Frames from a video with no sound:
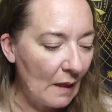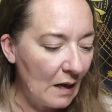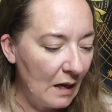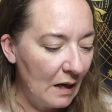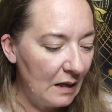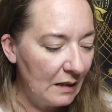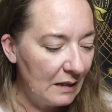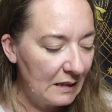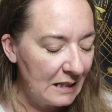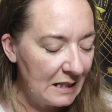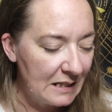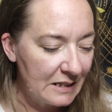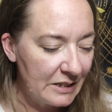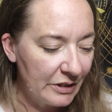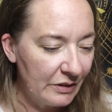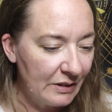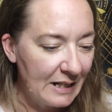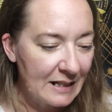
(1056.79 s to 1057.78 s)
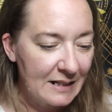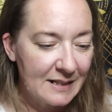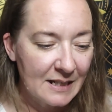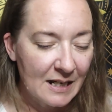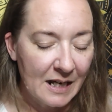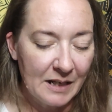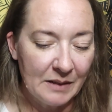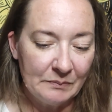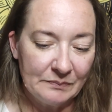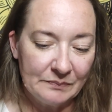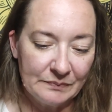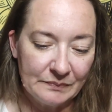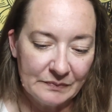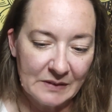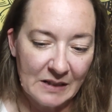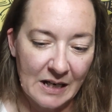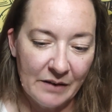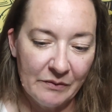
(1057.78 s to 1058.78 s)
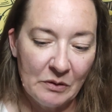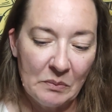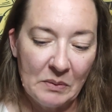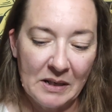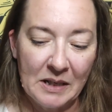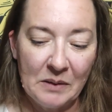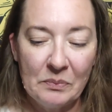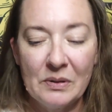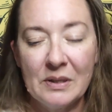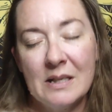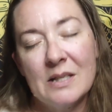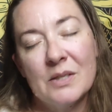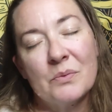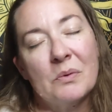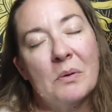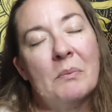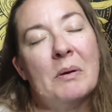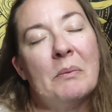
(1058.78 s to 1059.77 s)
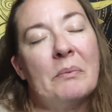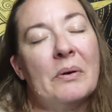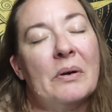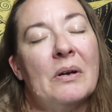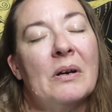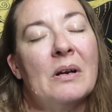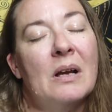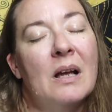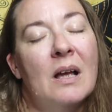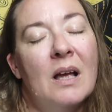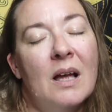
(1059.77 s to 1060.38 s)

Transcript: Uh, until next time, Everybody, please remember